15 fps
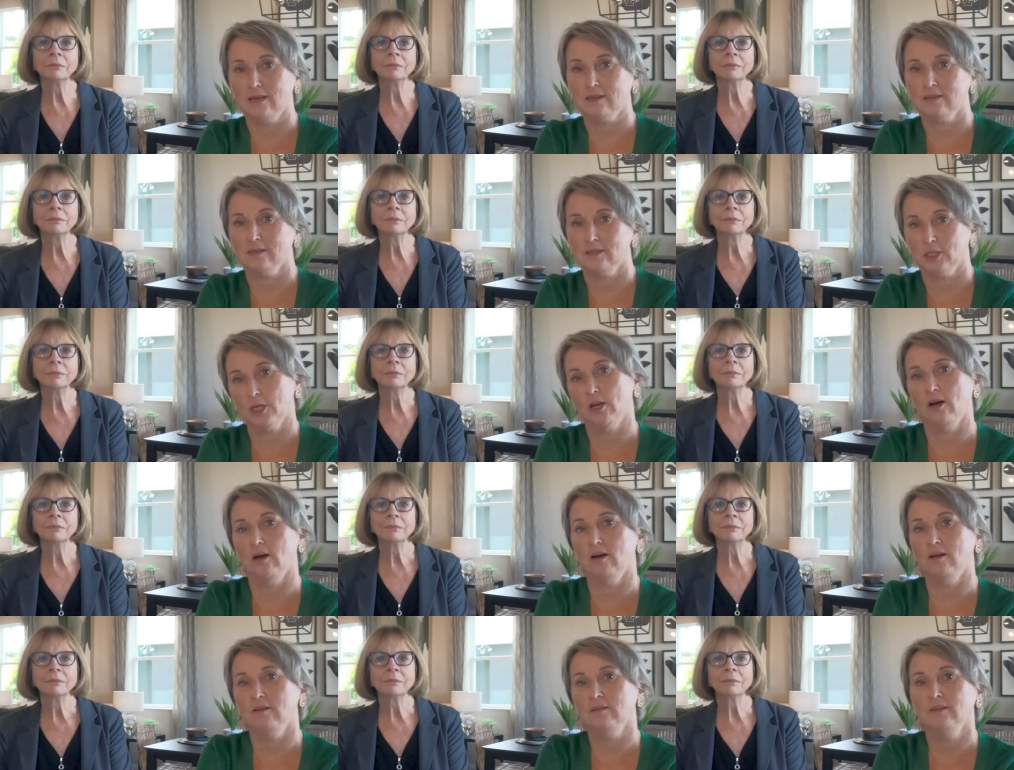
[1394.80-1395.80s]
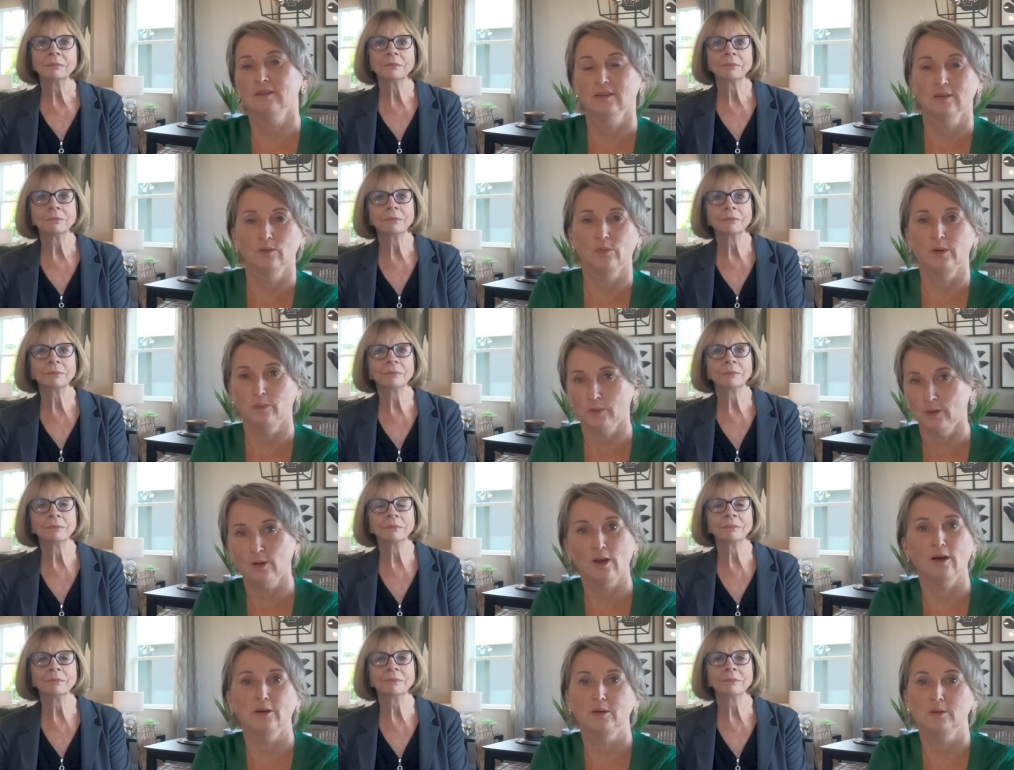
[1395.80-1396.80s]
Speaker 1: text, call. We
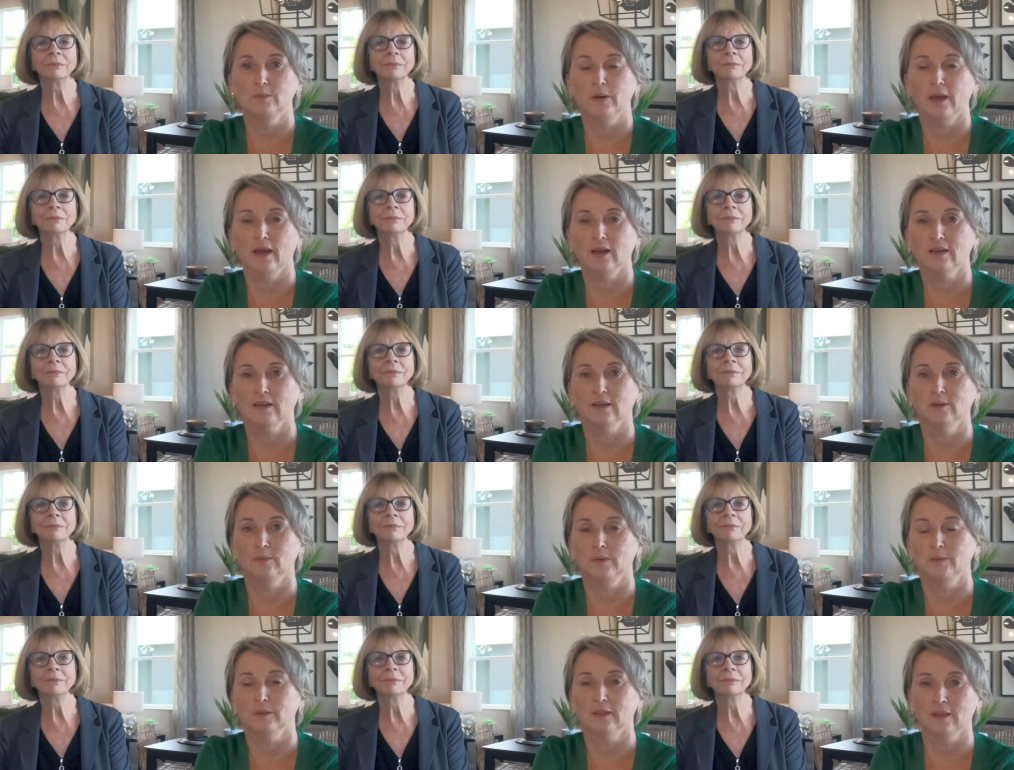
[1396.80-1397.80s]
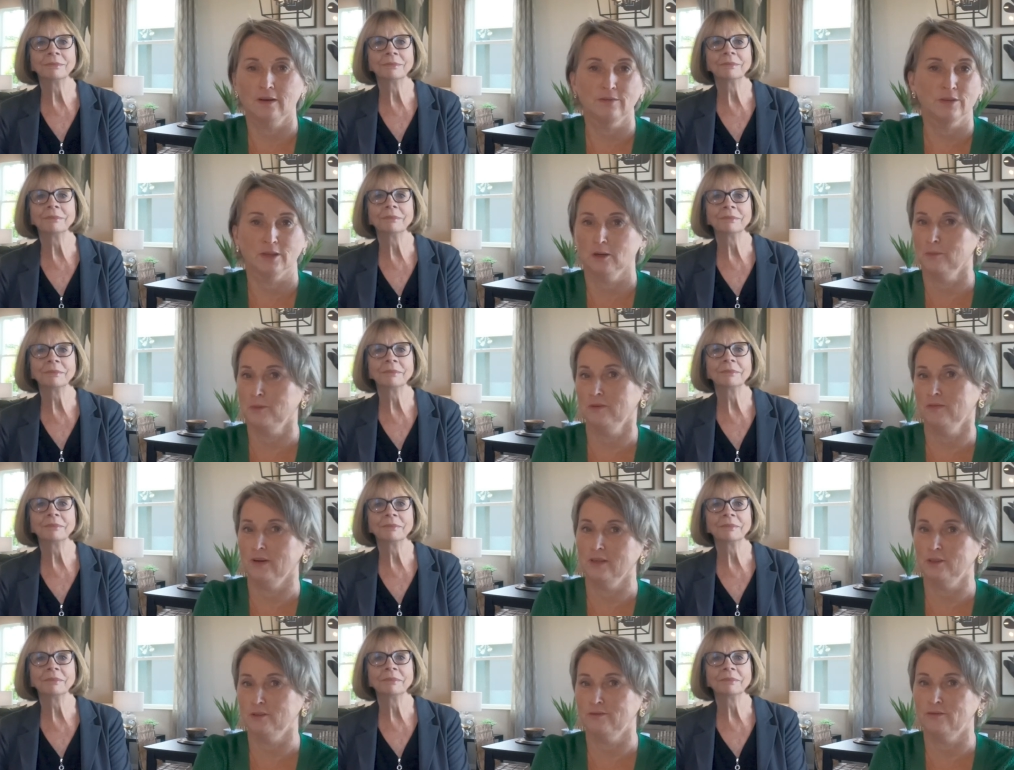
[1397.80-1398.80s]
will call you back, and we would love to help you
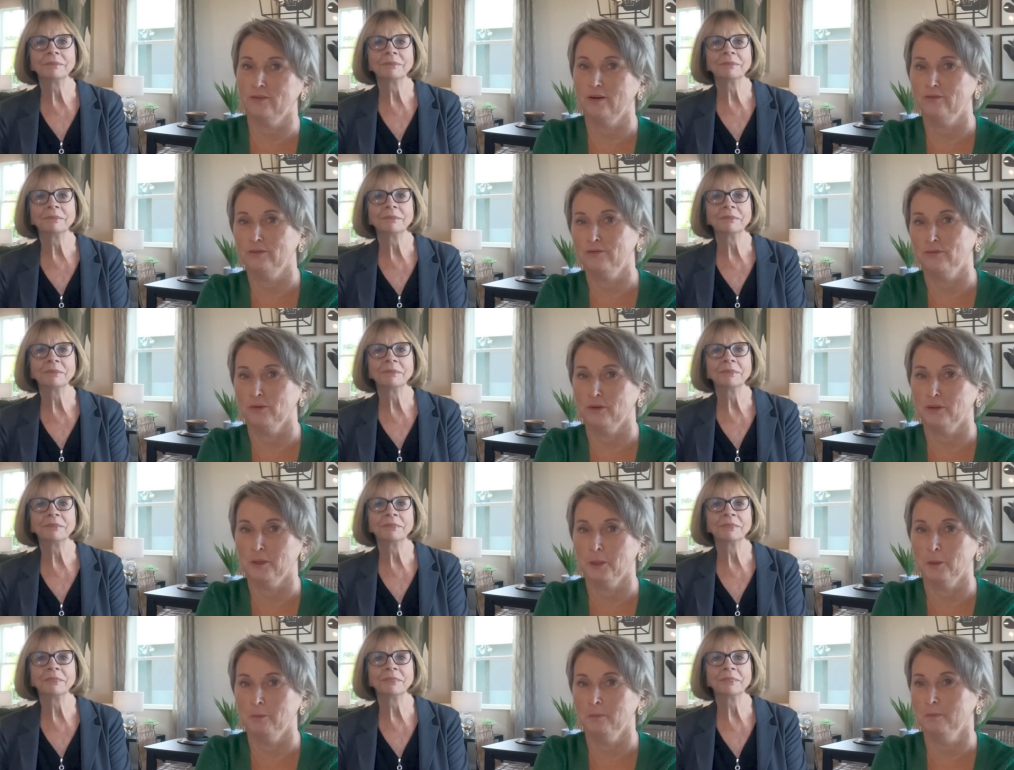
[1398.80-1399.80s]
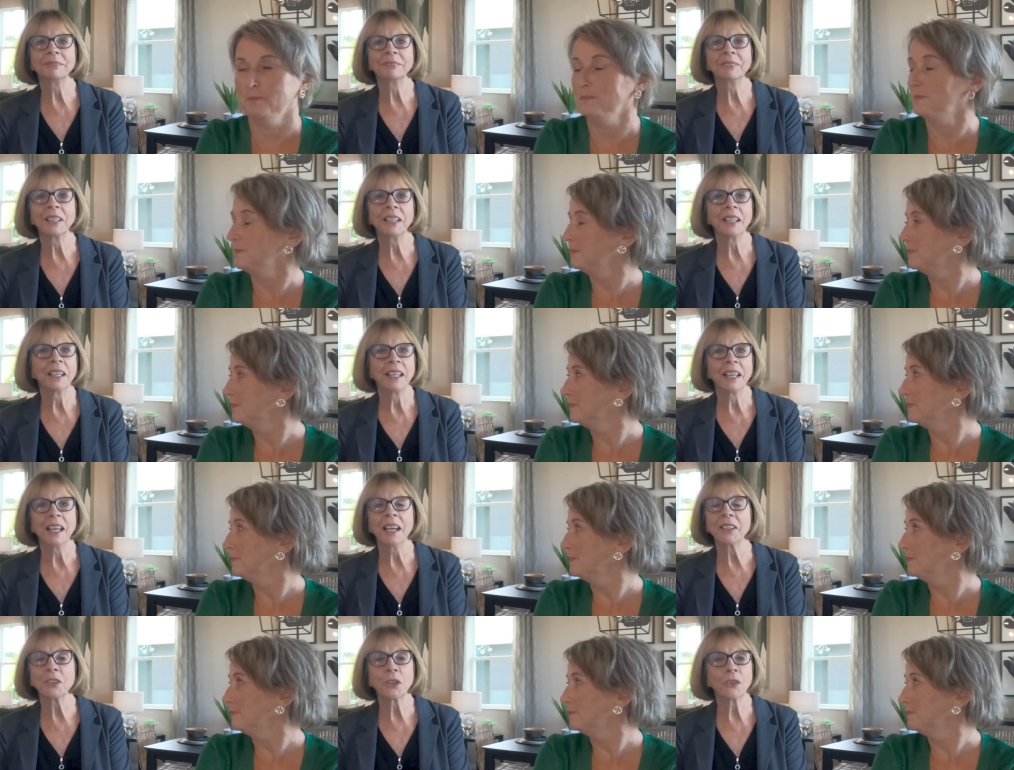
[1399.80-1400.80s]
find your forever Florida home.
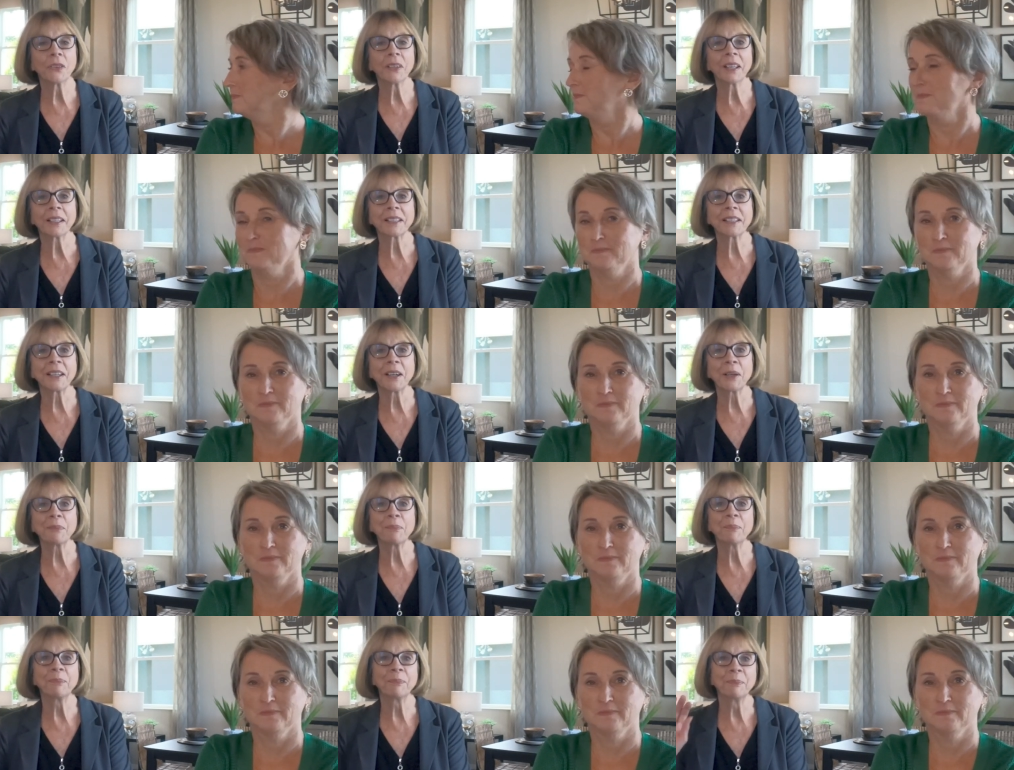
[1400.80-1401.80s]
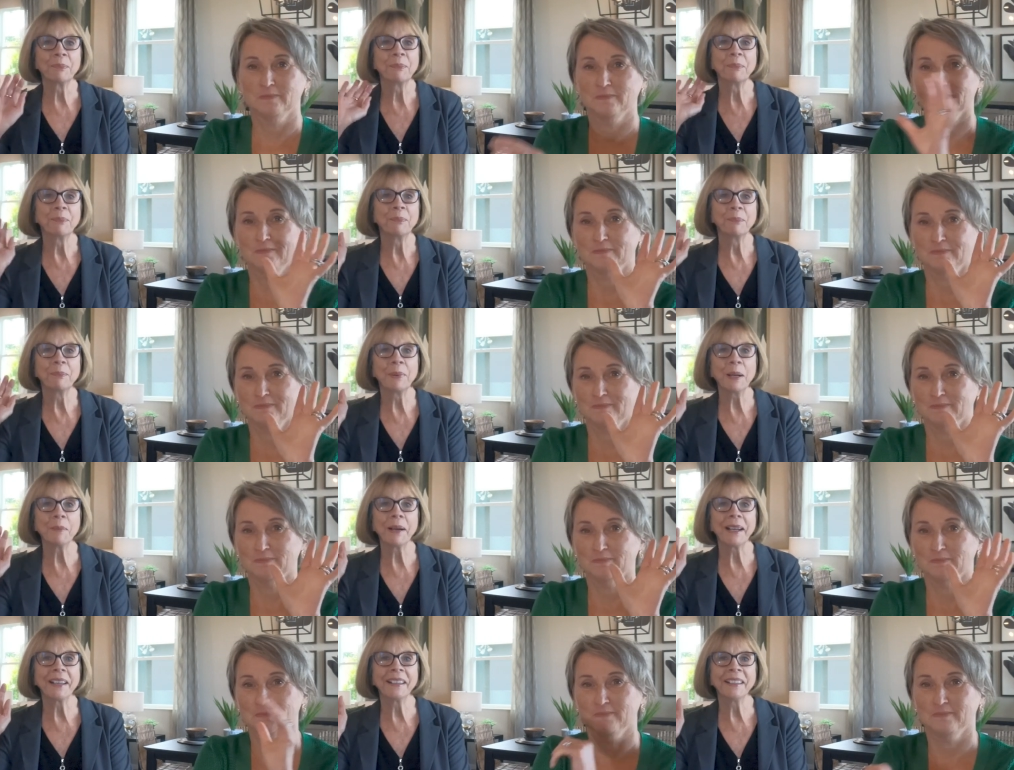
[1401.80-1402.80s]
Speaker 2: Until the next time,
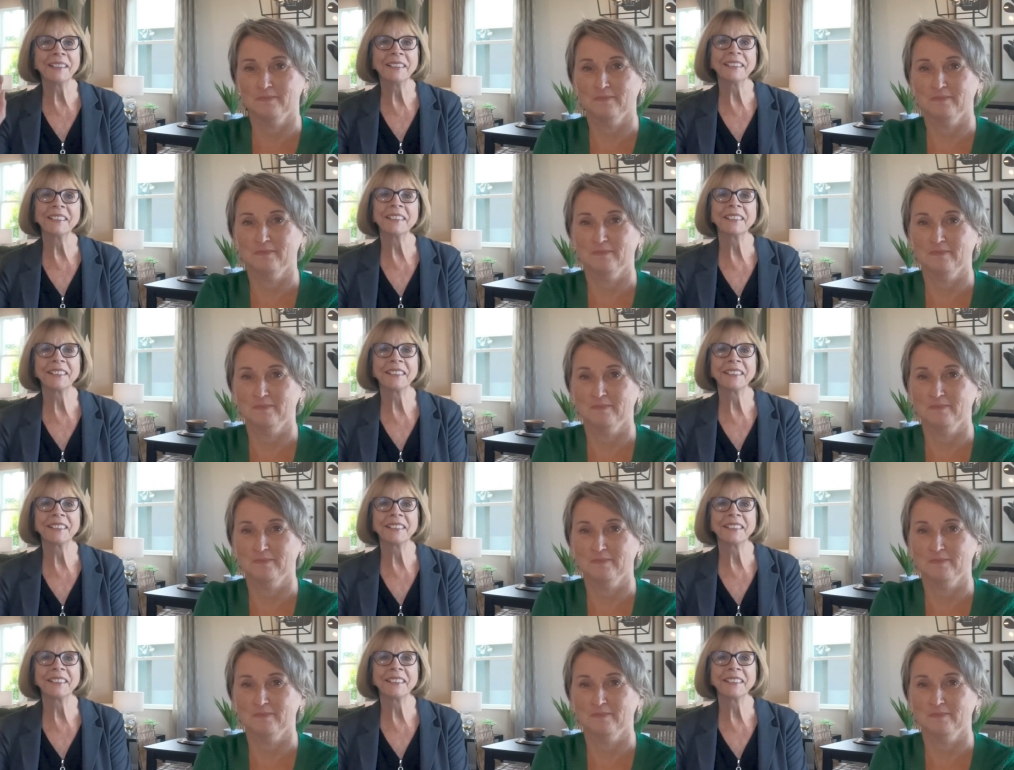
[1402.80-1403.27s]
bye-bye.